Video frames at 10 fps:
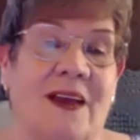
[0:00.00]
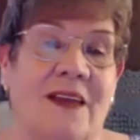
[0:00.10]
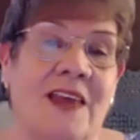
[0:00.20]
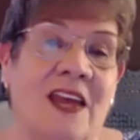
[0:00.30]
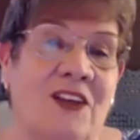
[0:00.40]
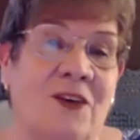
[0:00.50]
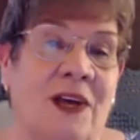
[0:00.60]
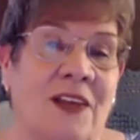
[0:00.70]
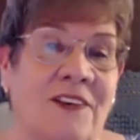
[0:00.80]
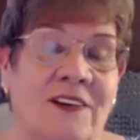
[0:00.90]
Thank you,
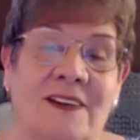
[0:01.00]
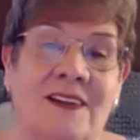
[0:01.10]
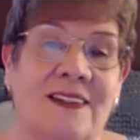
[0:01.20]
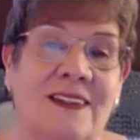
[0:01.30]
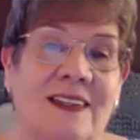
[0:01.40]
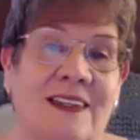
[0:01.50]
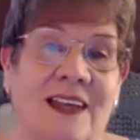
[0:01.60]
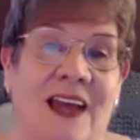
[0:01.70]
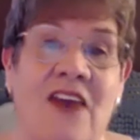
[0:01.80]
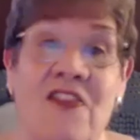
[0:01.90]
Heather.
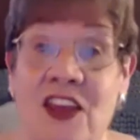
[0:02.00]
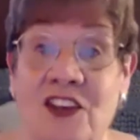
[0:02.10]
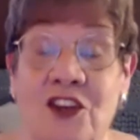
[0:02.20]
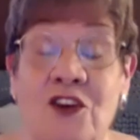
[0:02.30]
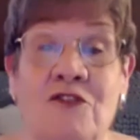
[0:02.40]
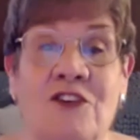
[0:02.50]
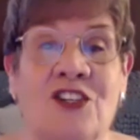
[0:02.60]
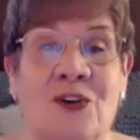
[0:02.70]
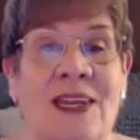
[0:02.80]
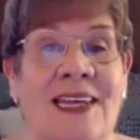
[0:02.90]
And thank you for
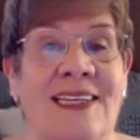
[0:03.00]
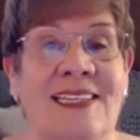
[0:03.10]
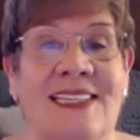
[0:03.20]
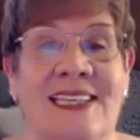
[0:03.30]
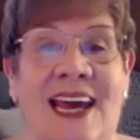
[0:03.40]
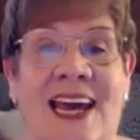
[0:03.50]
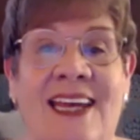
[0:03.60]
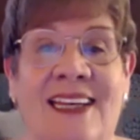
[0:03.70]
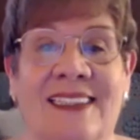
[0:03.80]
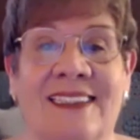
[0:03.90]
joining us
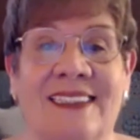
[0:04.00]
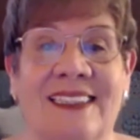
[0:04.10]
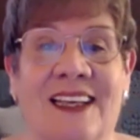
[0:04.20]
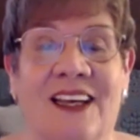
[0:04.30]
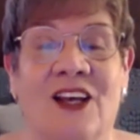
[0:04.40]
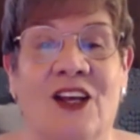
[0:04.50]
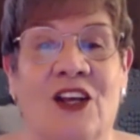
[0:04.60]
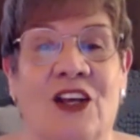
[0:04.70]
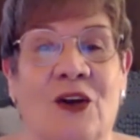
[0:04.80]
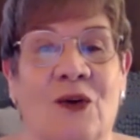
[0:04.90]
today.
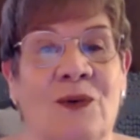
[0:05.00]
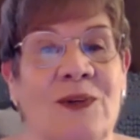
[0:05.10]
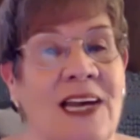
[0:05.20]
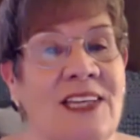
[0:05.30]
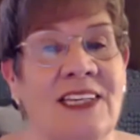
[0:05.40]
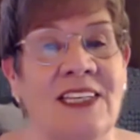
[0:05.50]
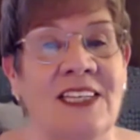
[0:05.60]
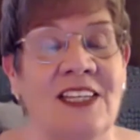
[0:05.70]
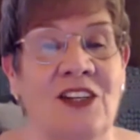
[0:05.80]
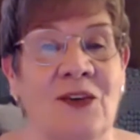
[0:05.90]
We would like to
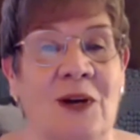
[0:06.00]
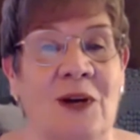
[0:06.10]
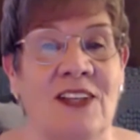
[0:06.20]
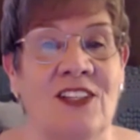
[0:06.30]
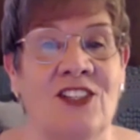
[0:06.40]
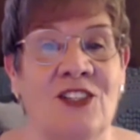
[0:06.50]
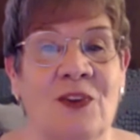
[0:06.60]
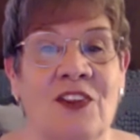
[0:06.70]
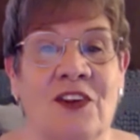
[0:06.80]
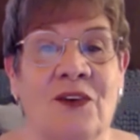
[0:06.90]
continue our messages
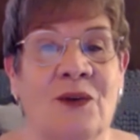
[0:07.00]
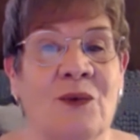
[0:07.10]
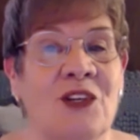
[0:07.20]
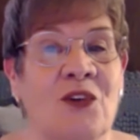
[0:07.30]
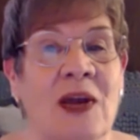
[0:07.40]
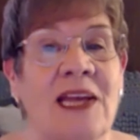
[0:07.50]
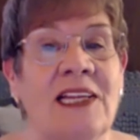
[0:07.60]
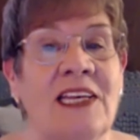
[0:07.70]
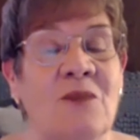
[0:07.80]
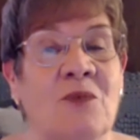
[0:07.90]
with you and would
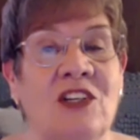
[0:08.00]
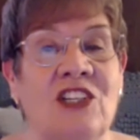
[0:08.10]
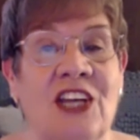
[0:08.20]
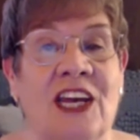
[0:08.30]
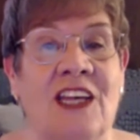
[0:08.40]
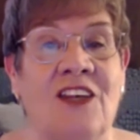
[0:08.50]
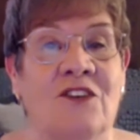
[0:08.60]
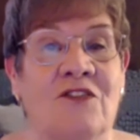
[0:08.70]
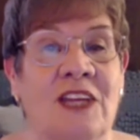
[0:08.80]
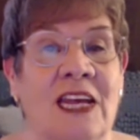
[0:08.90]
greatly appreciate your
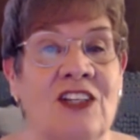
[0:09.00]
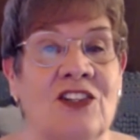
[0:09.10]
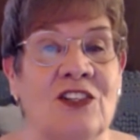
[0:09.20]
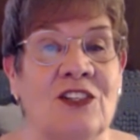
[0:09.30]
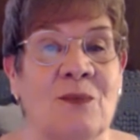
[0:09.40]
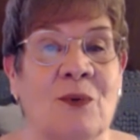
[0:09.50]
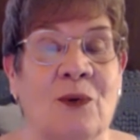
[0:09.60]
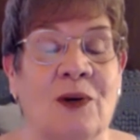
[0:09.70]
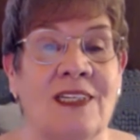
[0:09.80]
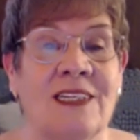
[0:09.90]
financial
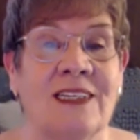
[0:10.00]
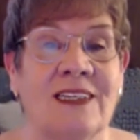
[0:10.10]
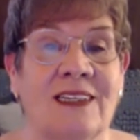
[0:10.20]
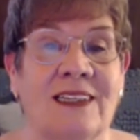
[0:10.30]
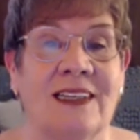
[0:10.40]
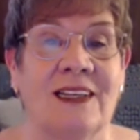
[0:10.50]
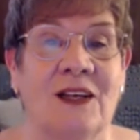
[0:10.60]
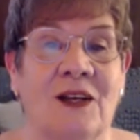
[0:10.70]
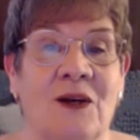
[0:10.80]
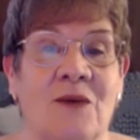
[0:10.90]
support.
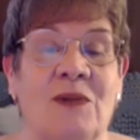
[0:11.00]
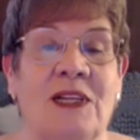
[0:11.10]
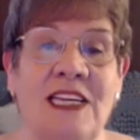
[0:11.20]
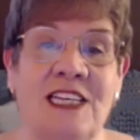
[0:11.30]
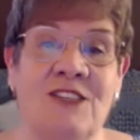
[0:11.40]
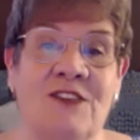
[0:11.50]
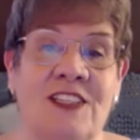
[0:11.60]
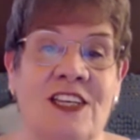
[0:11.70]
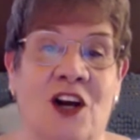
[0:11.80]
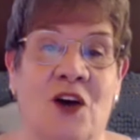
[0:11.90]
Please
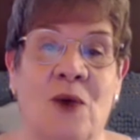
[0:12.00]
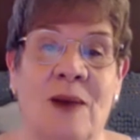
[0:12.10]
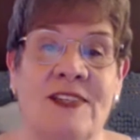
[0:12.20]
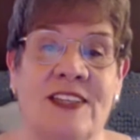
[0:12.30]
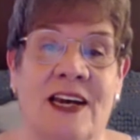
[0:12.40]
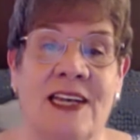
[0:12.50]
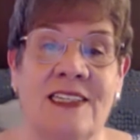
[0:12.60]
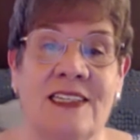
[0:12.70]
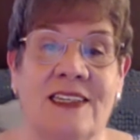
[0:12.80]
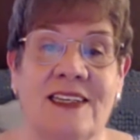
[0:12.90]
visit our website,
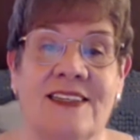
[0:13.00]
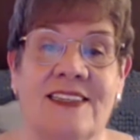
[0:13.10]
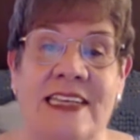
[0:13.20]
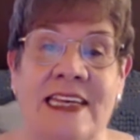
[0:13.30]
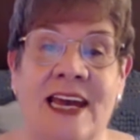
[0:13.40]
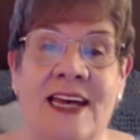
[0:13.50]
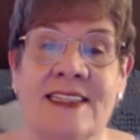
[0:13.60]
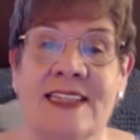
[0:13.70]
cslaz.org,